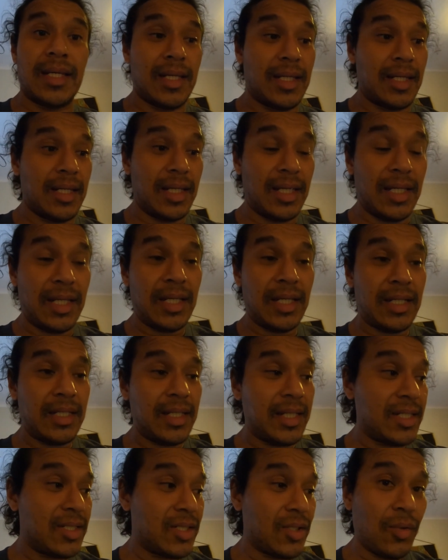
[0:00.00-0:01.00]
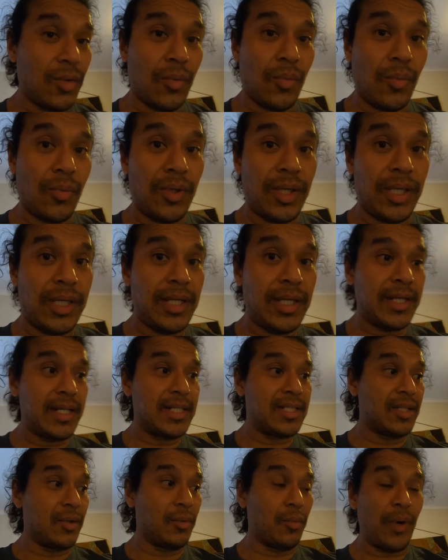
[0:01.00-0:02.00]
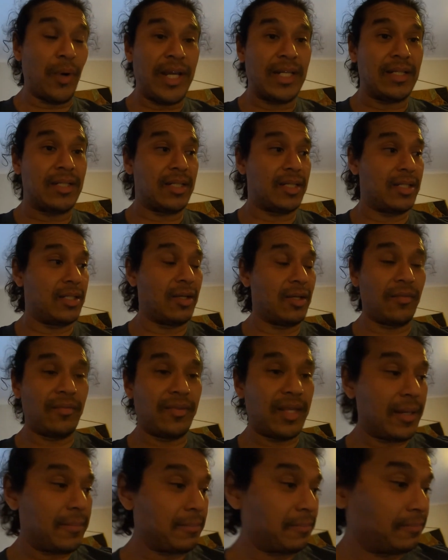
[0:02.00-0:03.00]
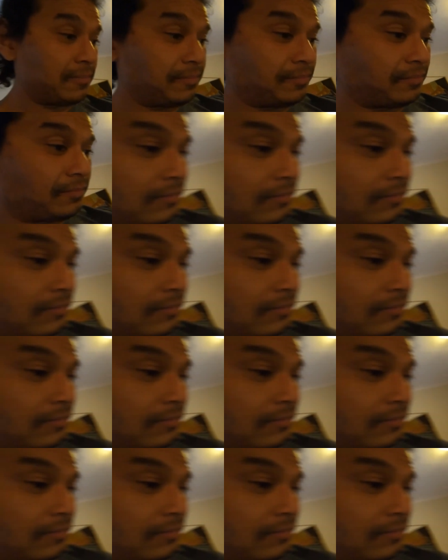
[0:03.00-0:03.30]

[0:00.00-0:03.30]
here is the weight of them.